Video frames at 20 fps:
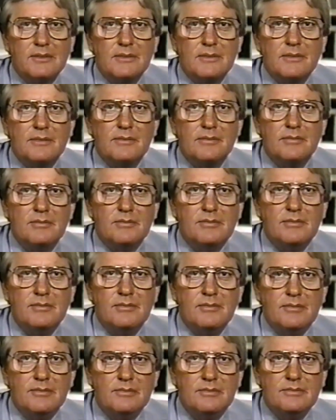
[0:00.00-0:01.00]

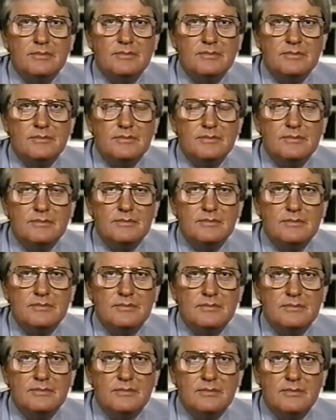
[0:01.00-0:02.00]

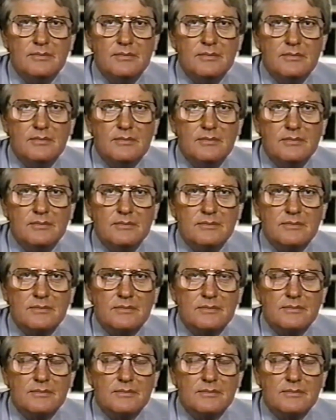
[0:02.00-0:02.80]
(silence)